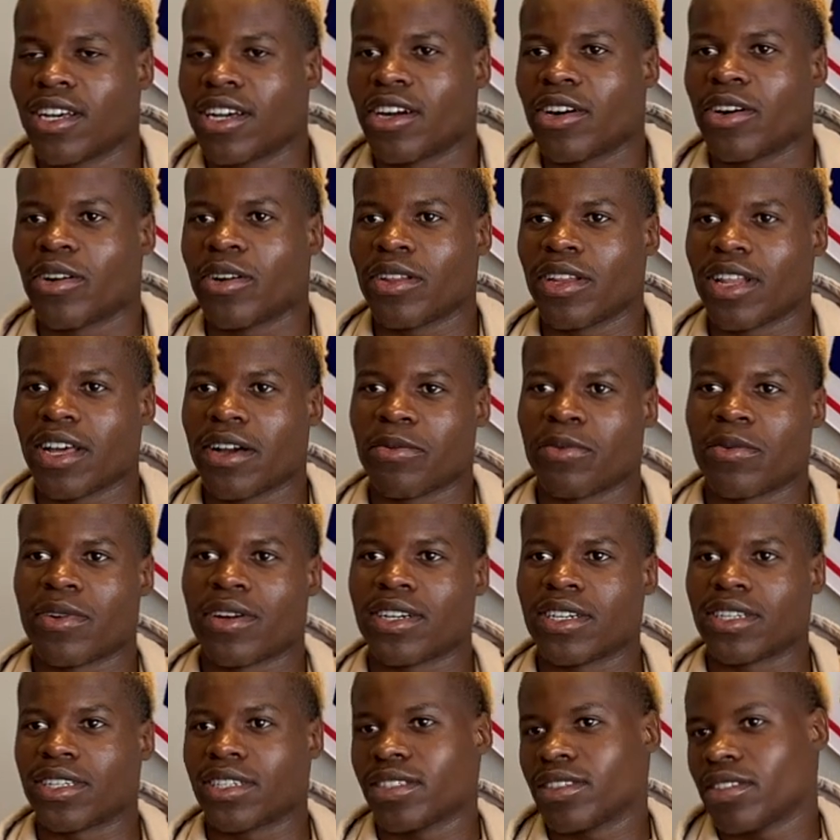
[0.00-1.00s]
All I
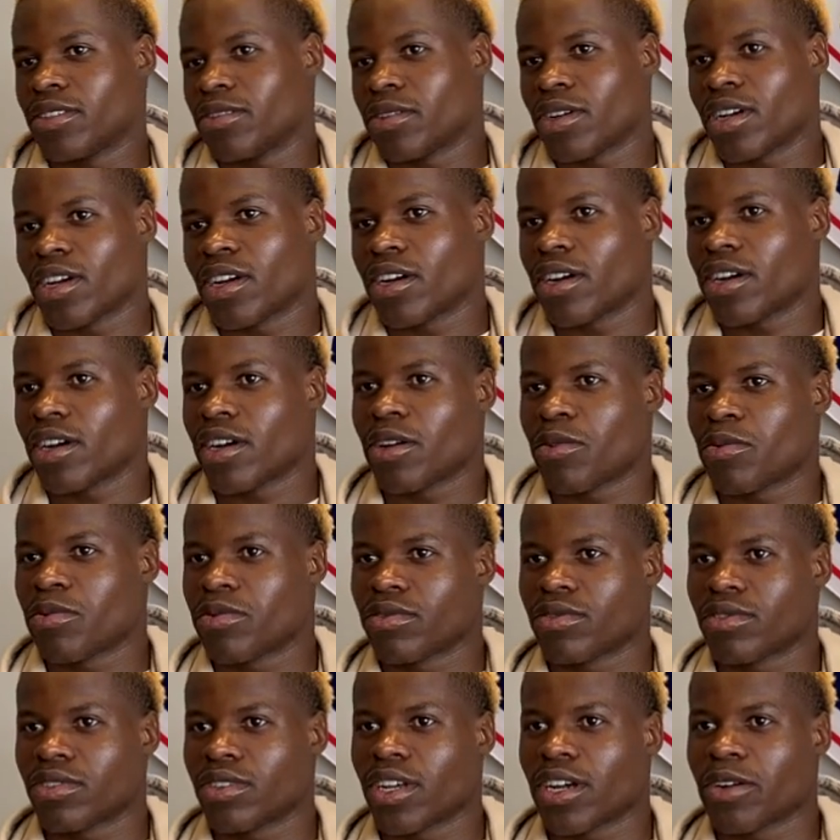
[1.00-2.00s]
wanted, I
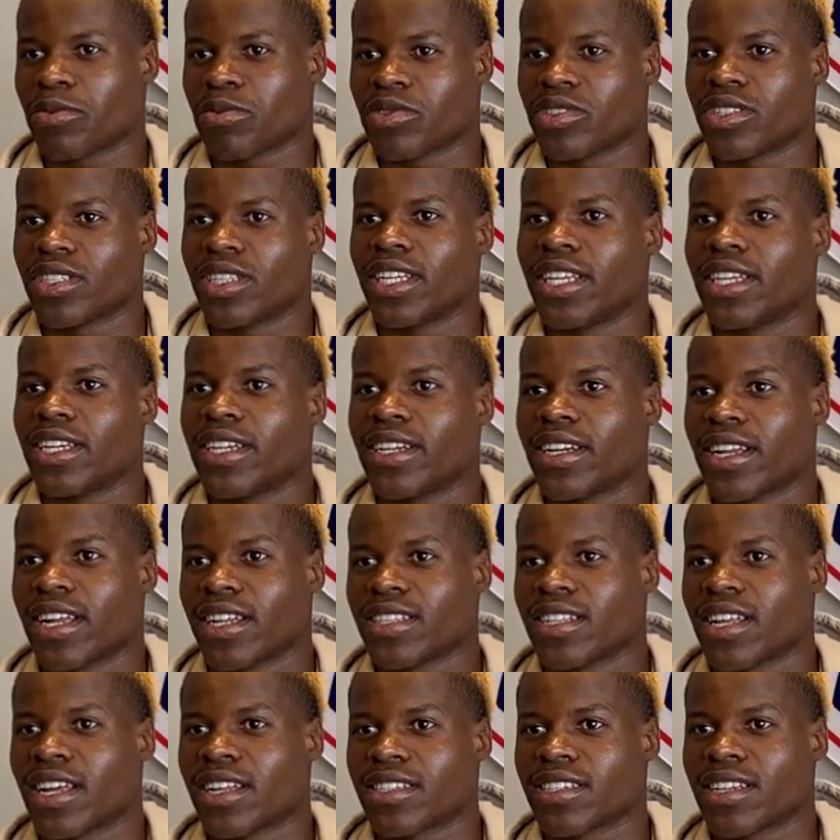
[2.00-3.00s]
was needed
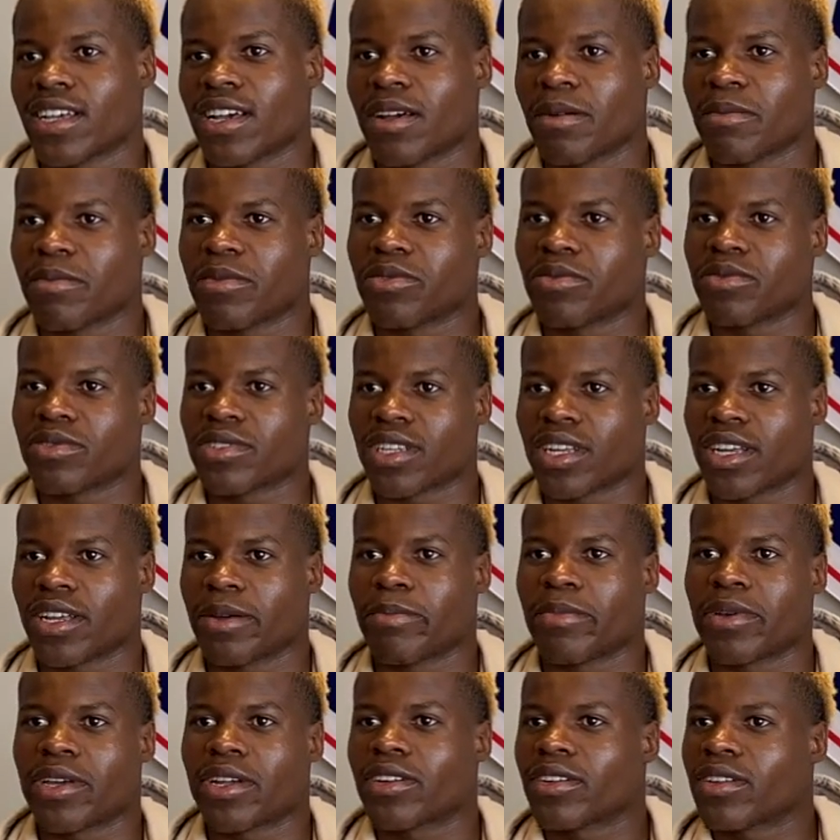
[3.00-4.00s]
at that time. It was a
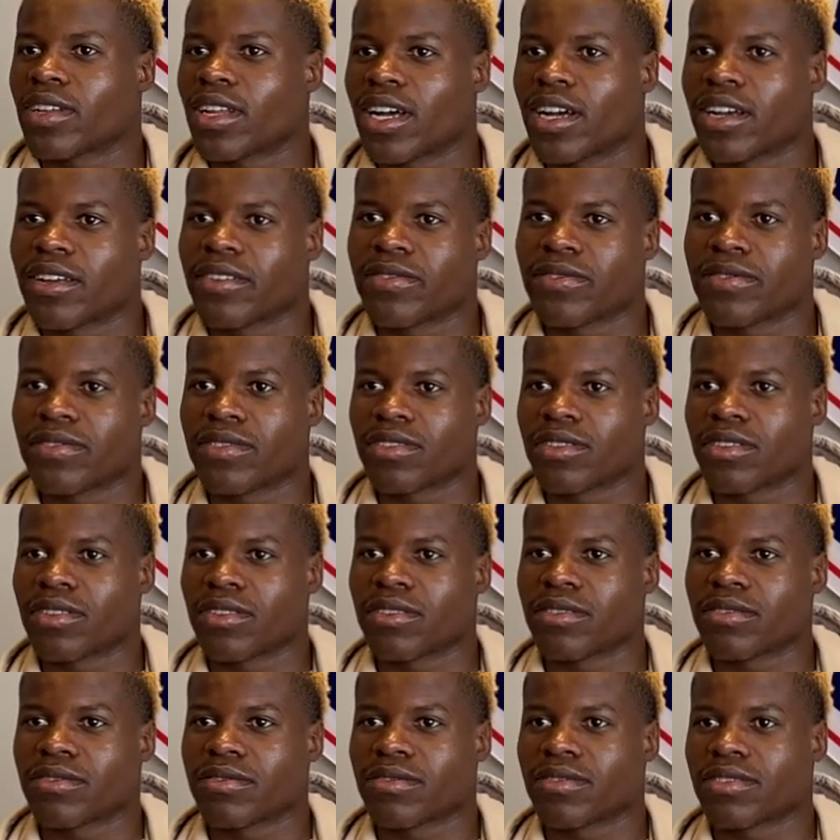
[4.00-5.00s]
better life, you
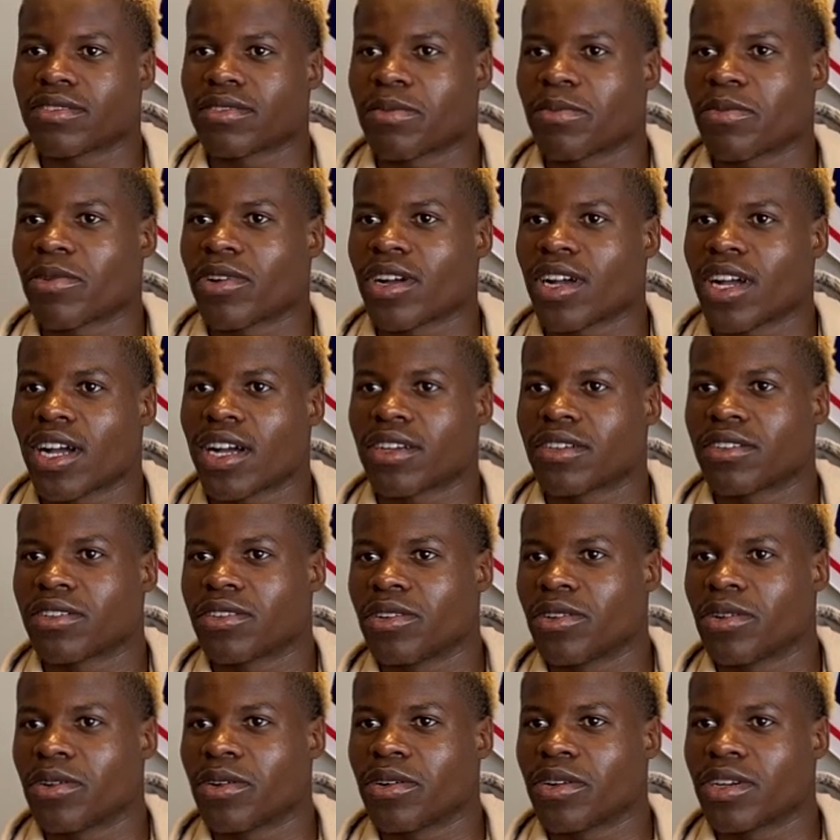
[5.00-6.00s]
know, somewhere I could
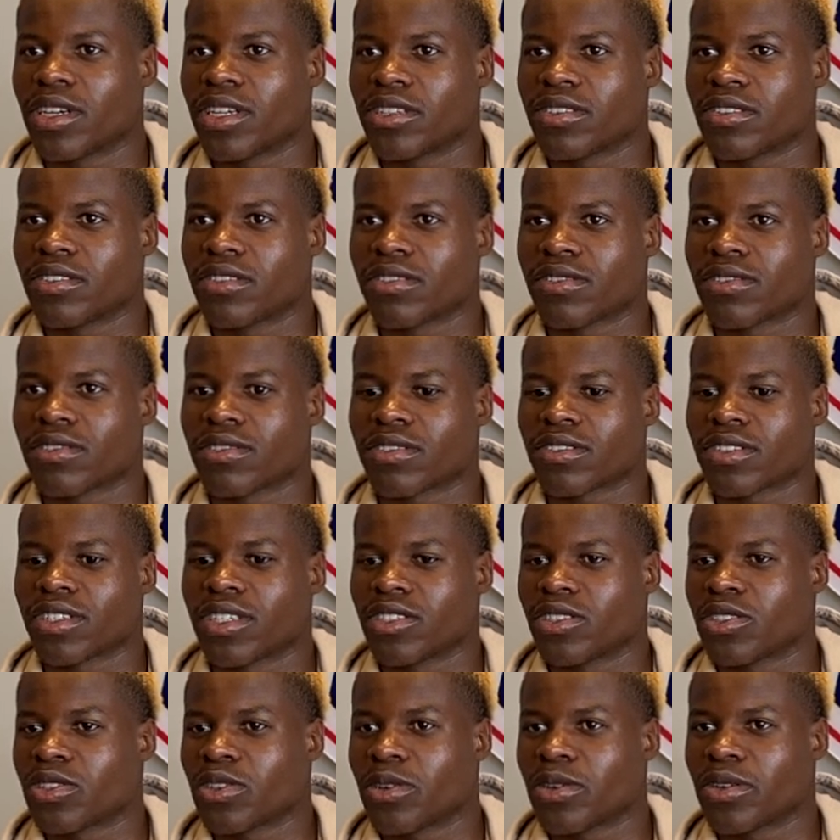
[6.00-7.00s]
go and just
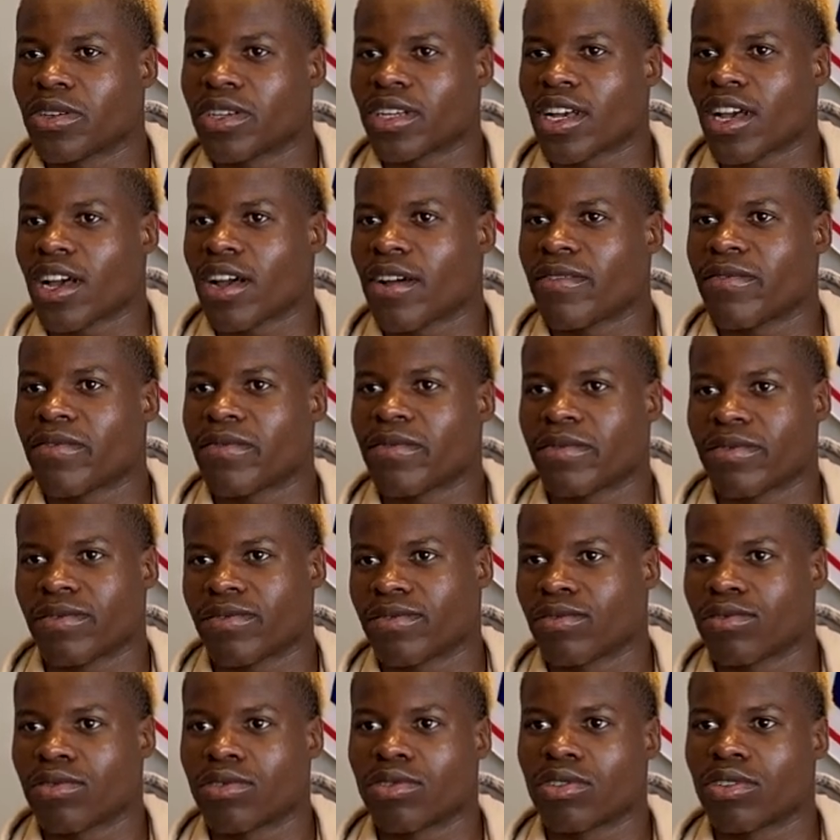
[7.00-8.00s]
enjoy, have
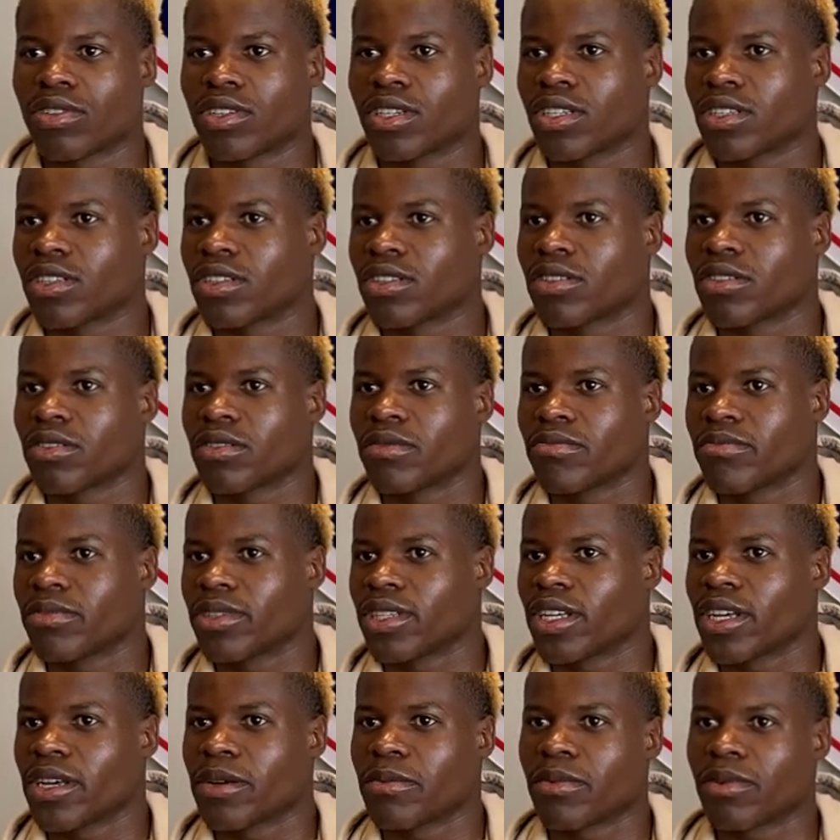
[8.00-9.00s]
food, and you know,
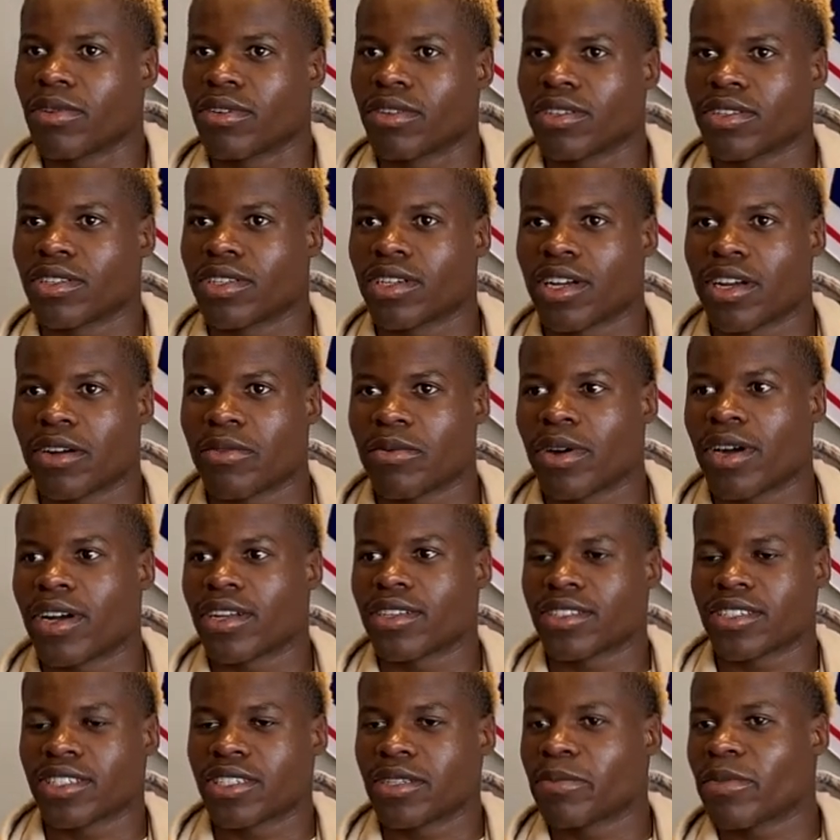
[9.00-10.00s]
be able, you know, I want
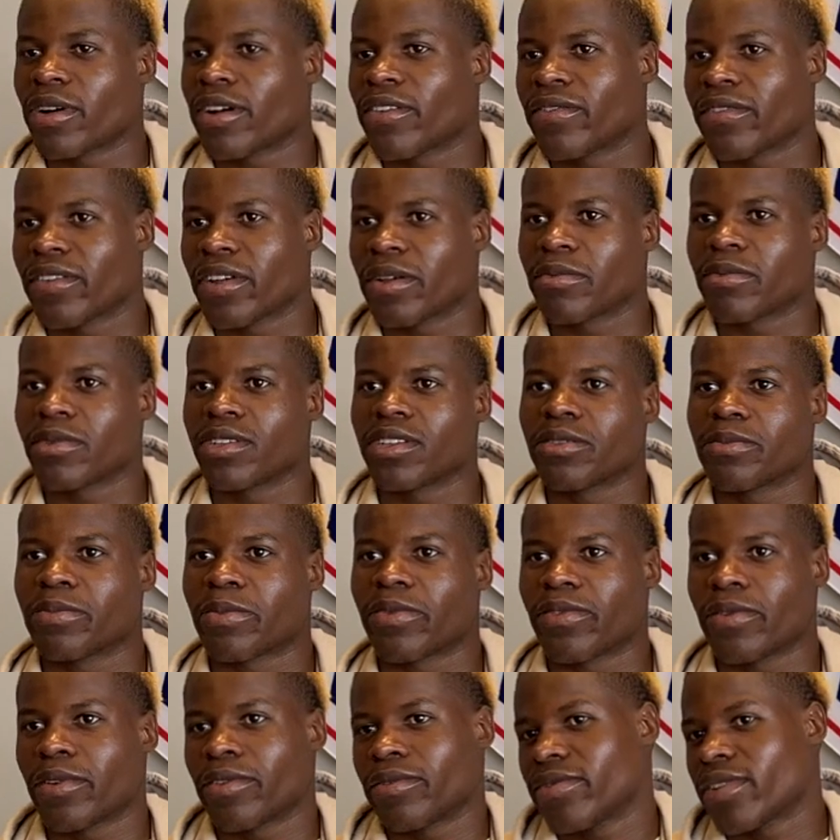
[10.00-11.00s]
to see my family
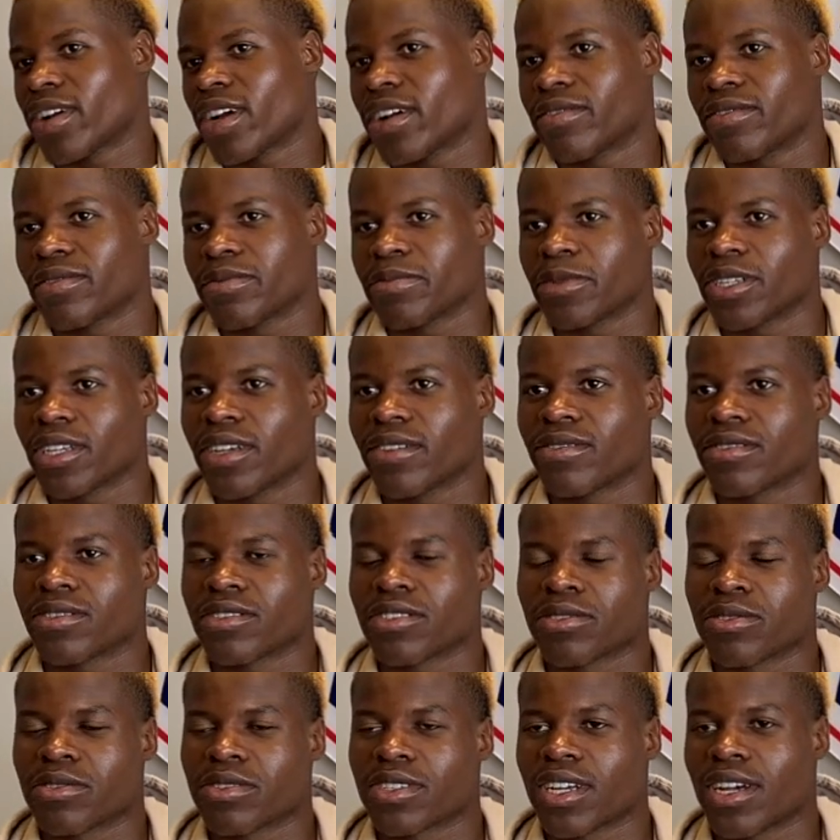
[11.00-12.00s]
provide for me every
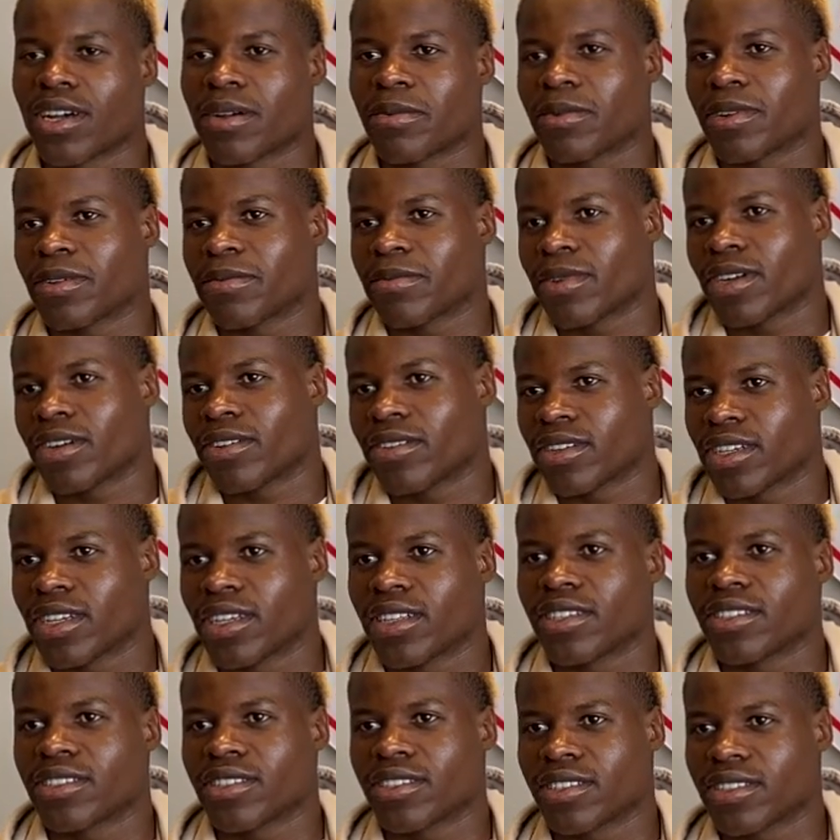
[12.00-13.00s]
single time, and I'm like, okay,
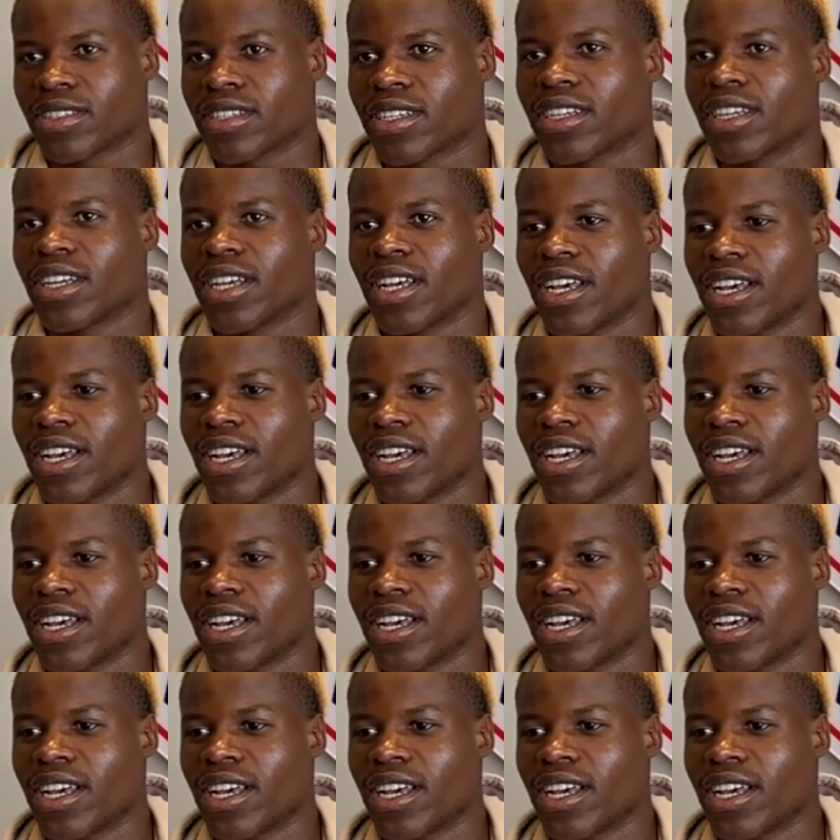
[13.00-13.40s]
this is it.